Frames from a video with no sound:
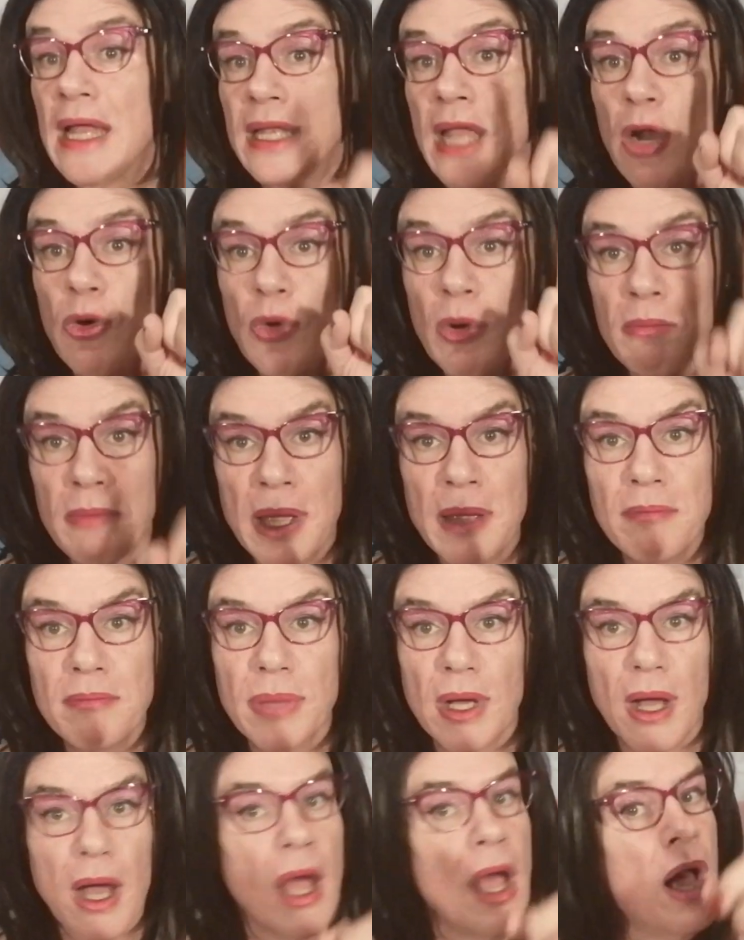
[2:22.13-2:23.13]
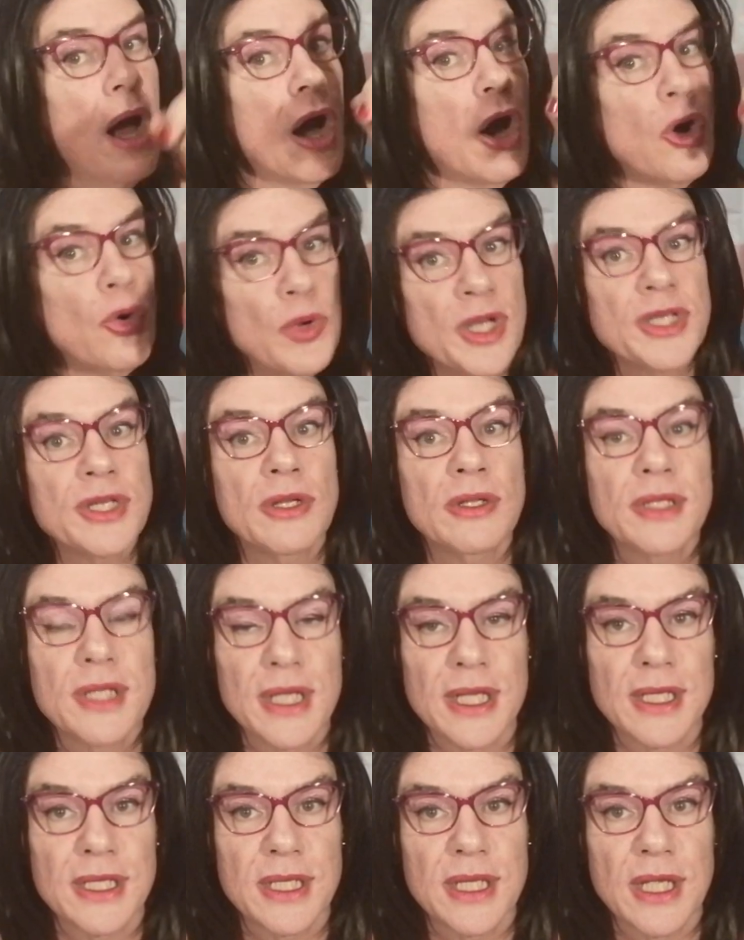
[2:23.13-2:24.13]
Now remember, original
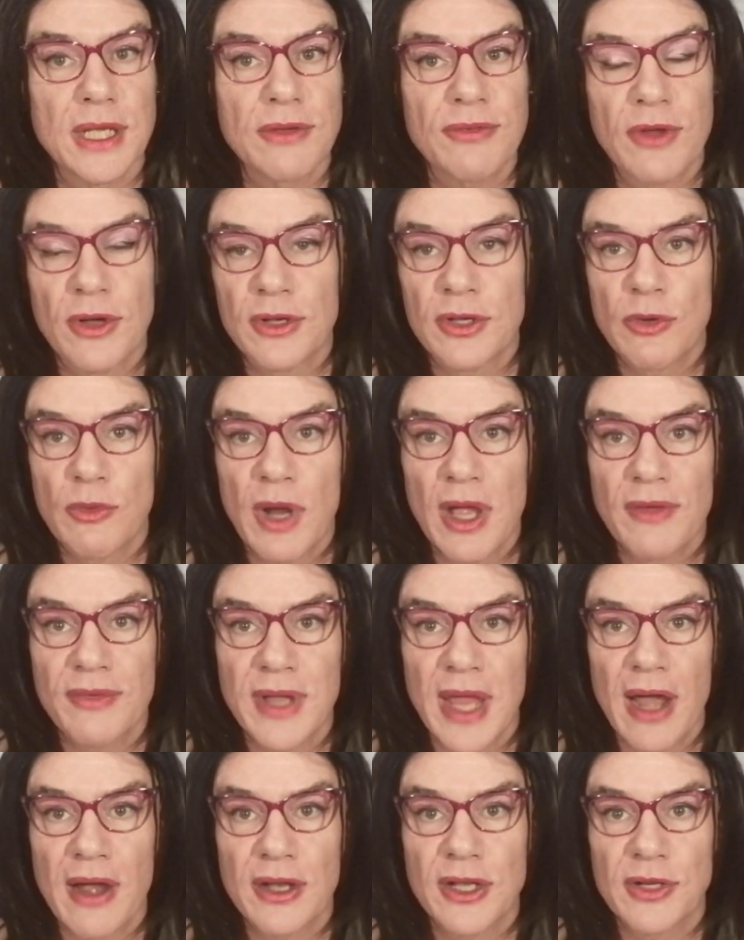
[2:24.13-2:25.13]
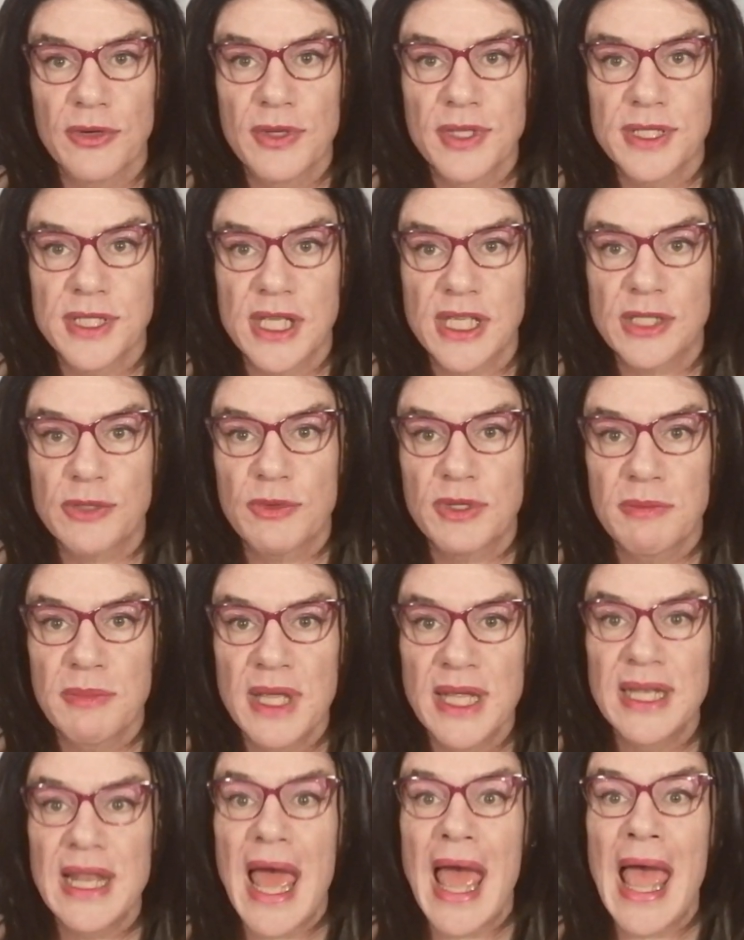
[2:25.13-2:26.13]
D&D, you've got an array of characteristics which
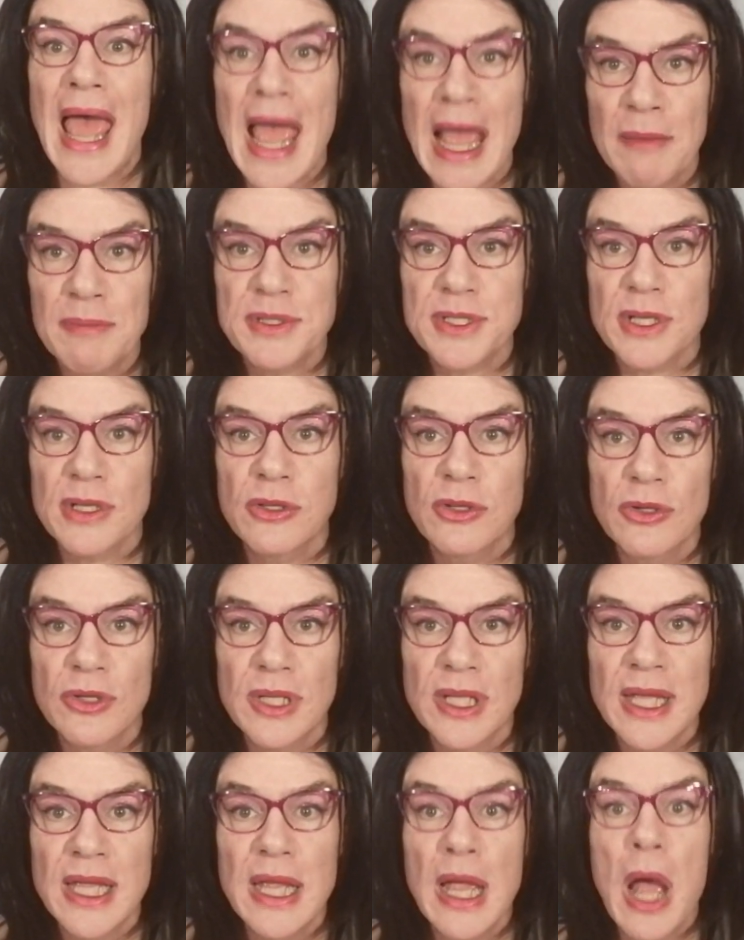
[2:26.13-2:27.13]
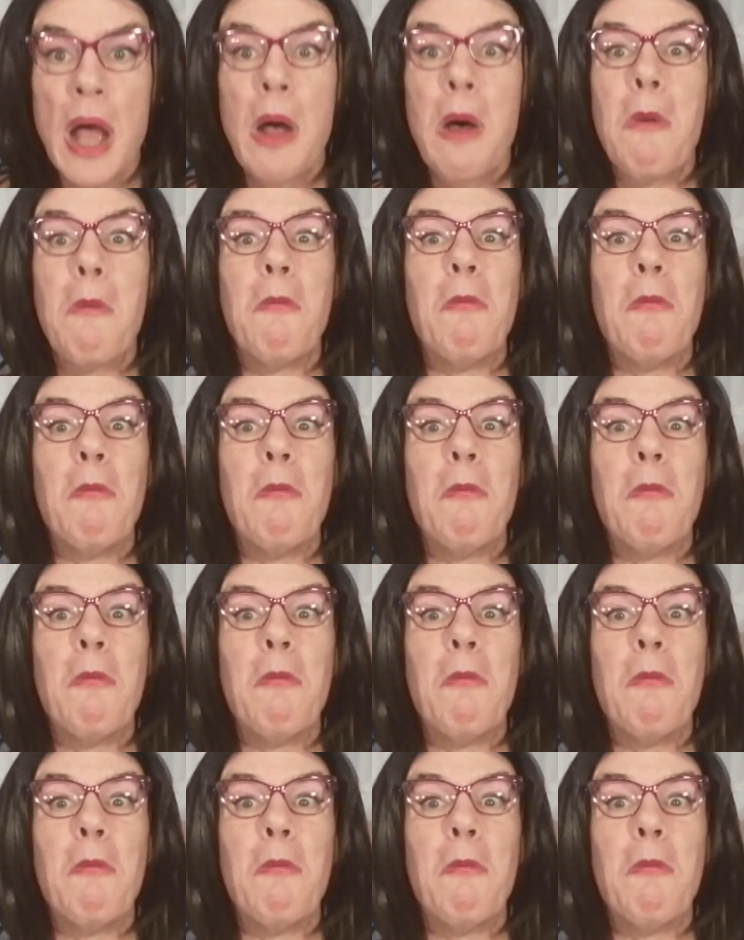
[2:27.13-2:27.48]
mean absolutely